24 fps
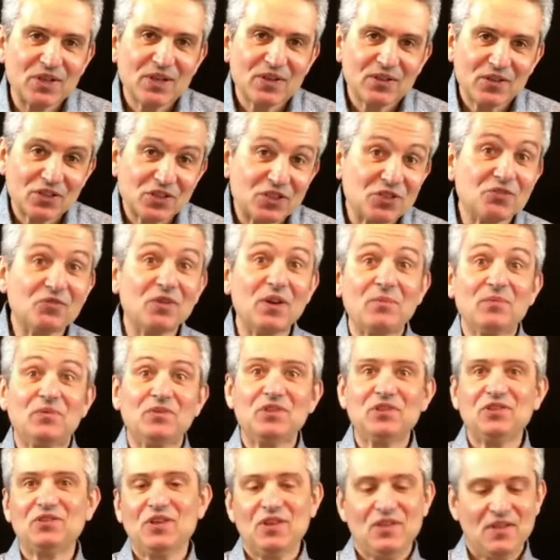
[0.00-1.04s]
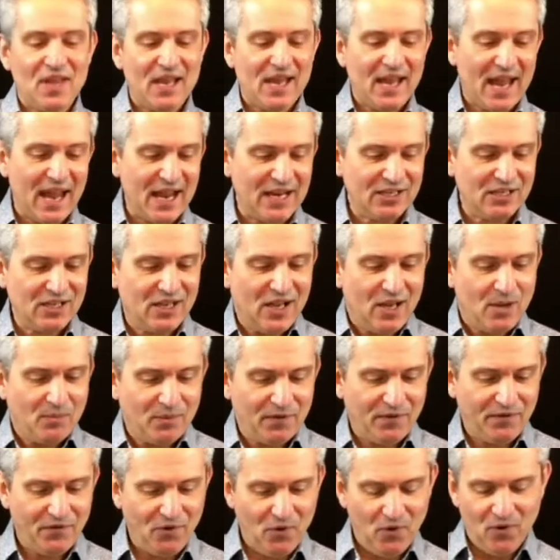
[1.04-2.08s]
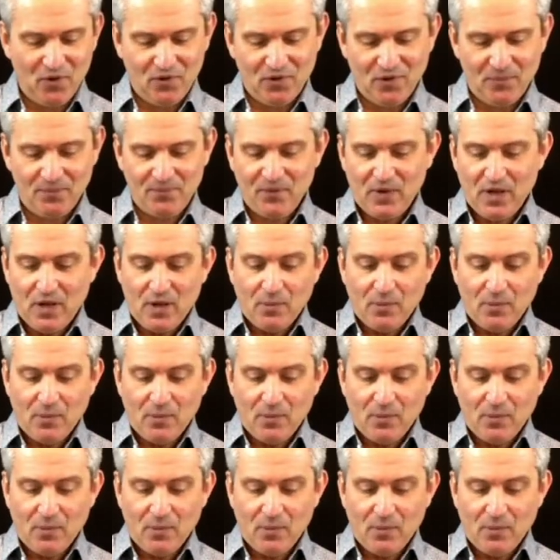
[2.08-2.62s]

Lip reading: the scriptures that they had before them.